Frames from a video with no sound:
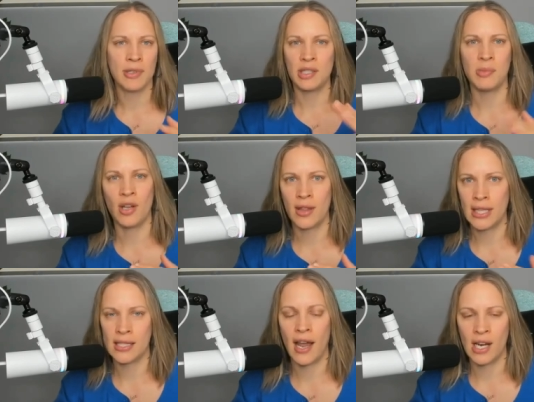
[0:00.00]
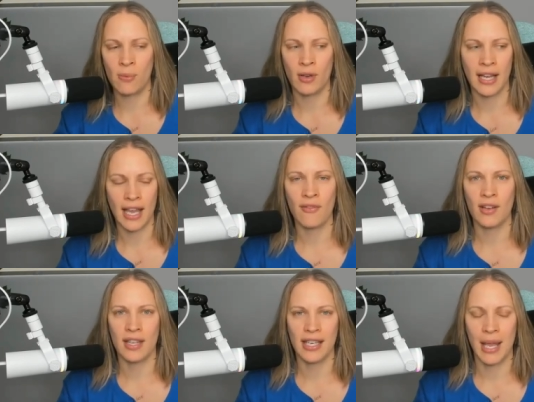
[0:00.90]
to be on the side where like
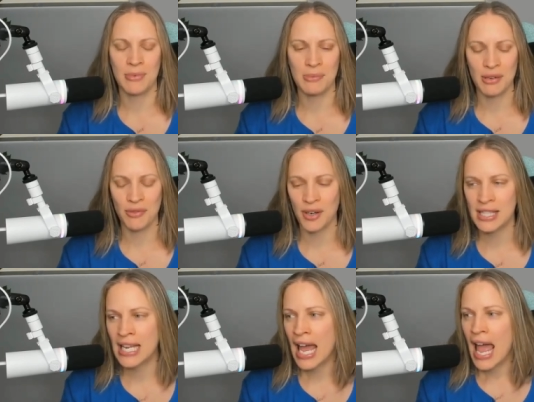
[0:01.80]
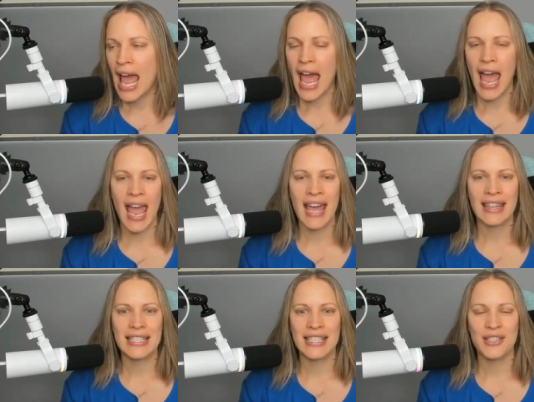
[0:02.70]
everything came to me first. And
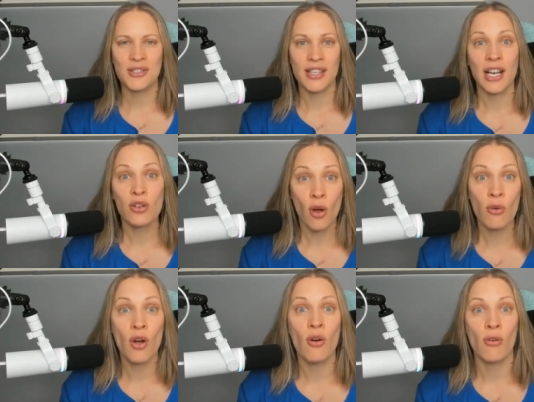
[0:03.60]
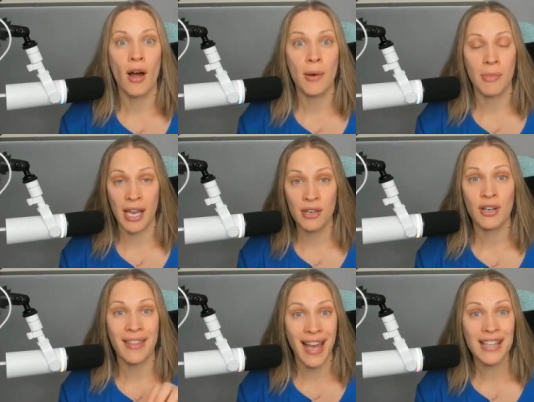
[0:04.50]
the teacher's like, no,
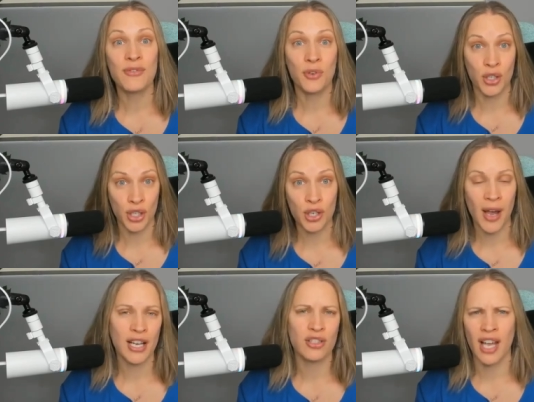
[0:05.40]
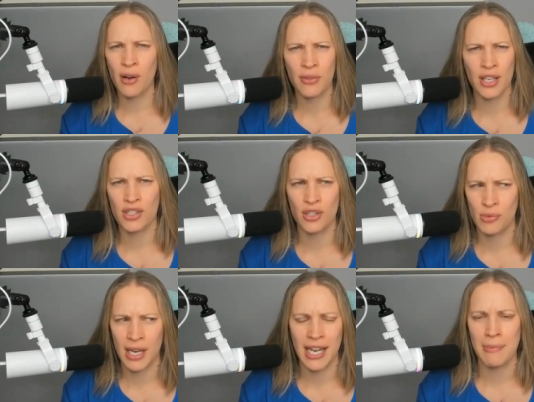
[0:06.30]
Andrea, that's for you. Actually, I don't think she knew
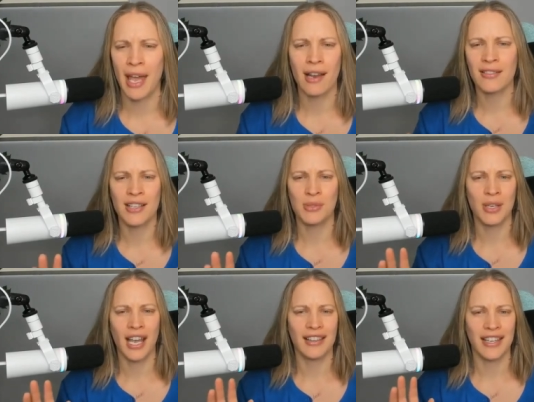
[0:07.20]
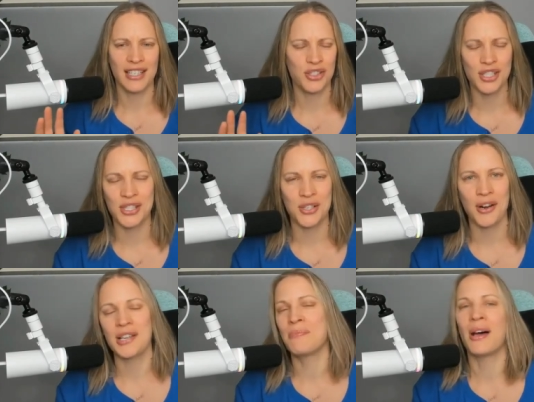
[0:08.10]
my name yet because we had like just
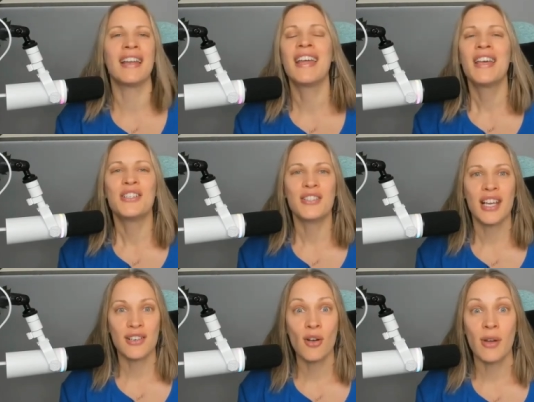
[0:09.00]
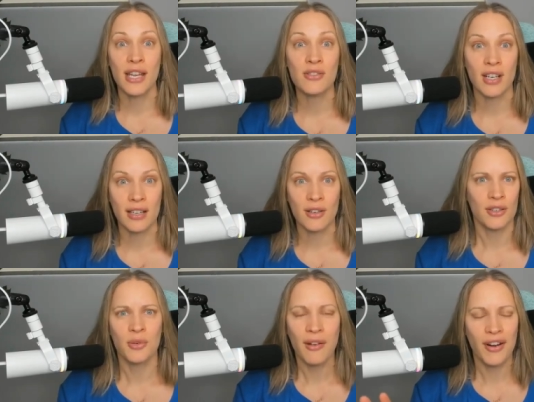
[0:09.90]
started, but she's like, no, Andrea or
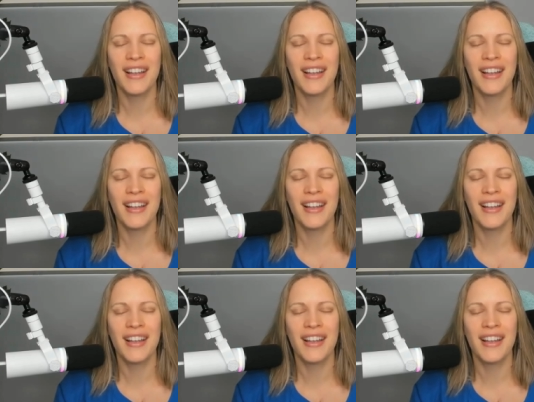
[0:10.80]
whoever,